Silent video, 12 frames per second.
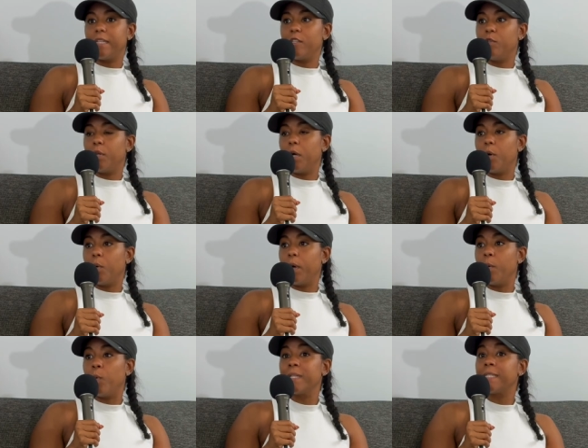you know,
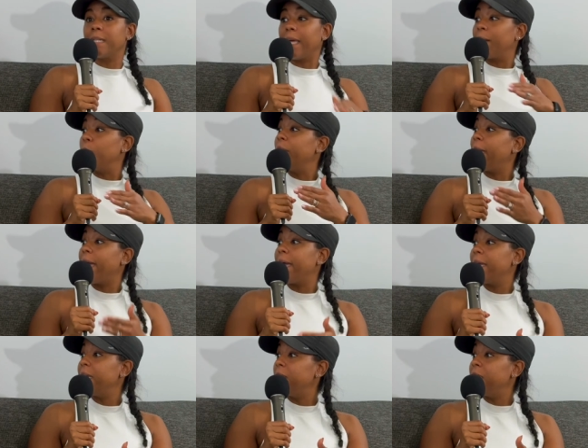it wasn't like we
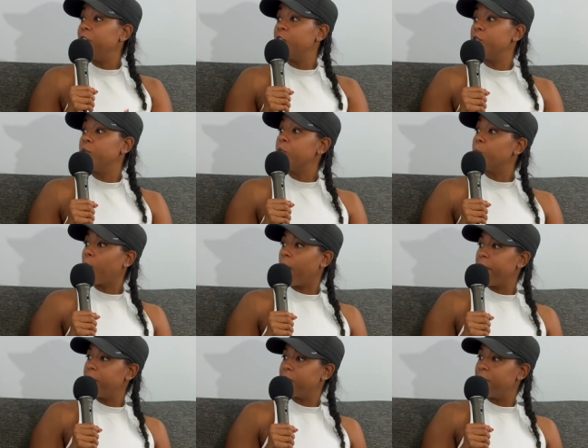had any issues
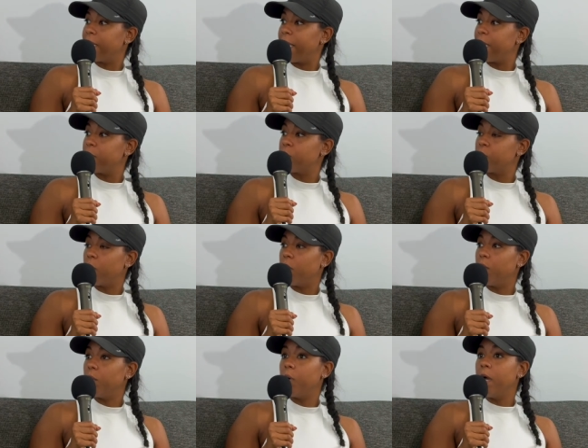prior to that.
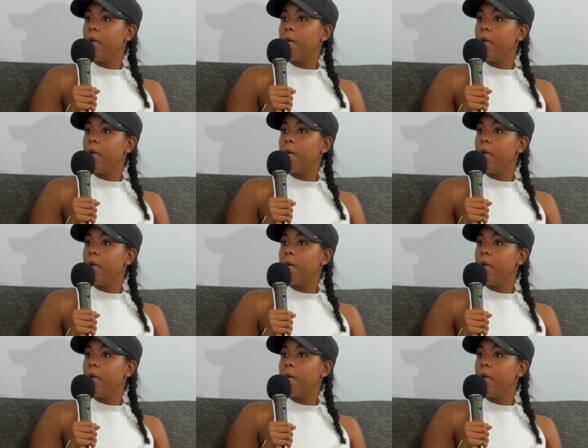So